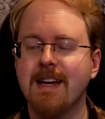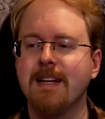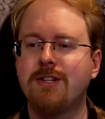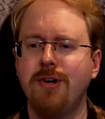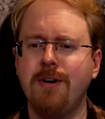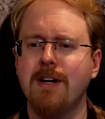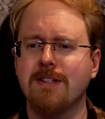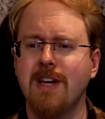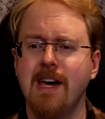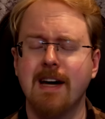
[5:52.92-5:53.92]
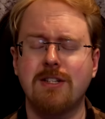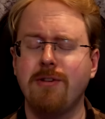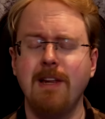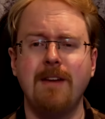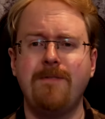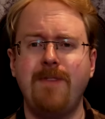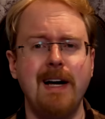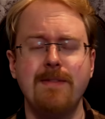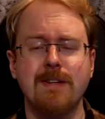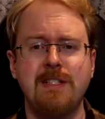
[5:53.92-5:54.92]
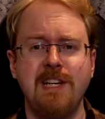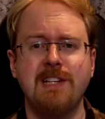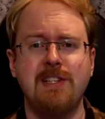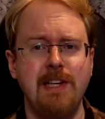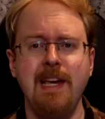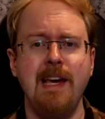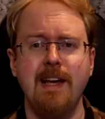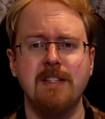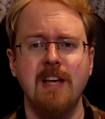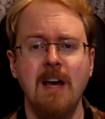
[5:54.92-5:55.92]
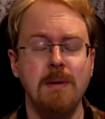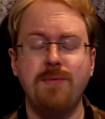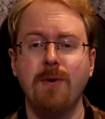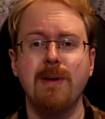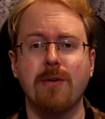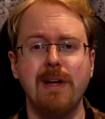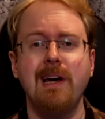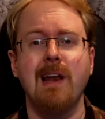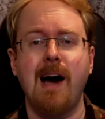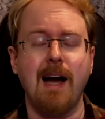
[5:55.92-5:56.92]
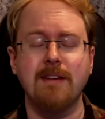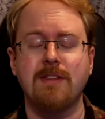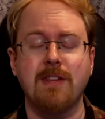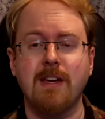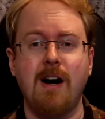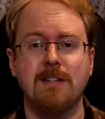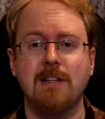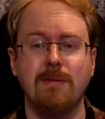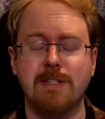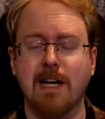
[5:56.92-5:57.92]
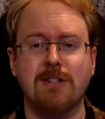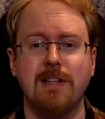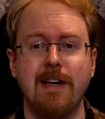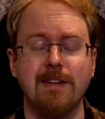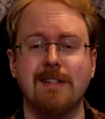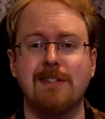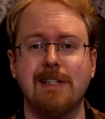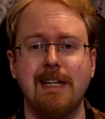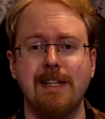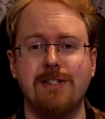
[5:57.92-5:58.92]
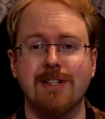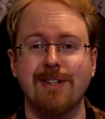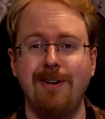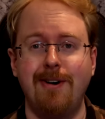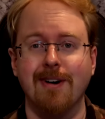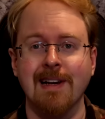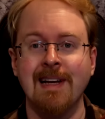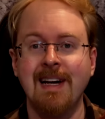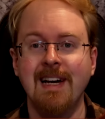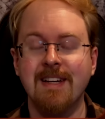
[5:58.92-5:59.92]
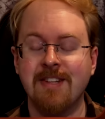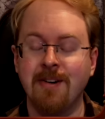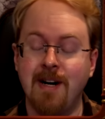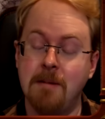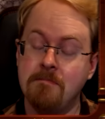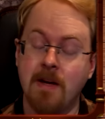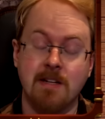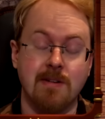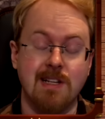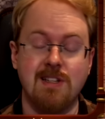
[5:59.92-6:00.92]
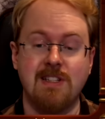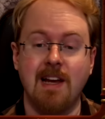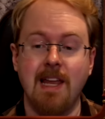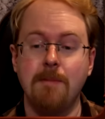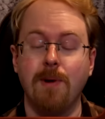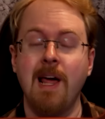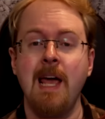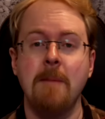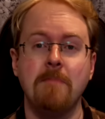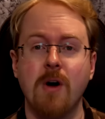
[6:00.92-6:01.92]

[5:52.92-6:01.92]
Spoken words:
It took us a solid 5 or 6 years before we realized that the castle was actually under siege at all. So, I don't necessarily blame